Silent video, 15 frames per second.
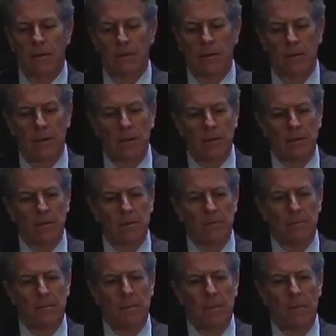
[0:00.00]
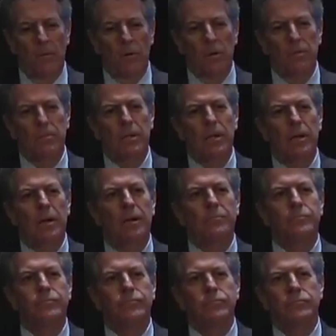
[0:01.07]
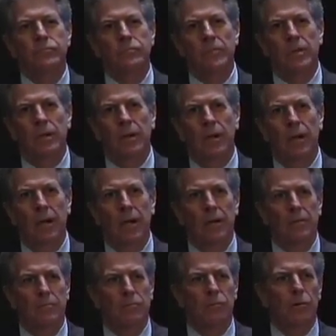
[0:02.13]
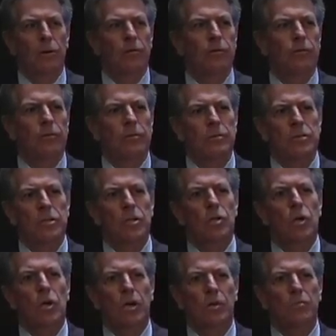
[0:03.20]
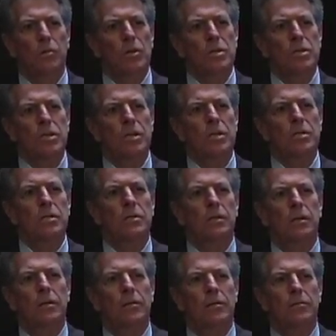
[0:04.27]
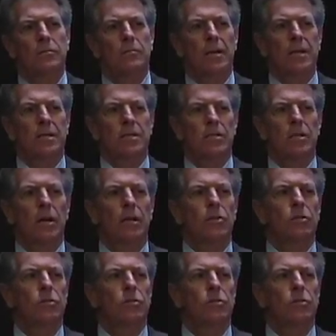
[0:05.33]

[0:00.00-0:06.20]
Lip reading: that what had become a brief psychotic process might start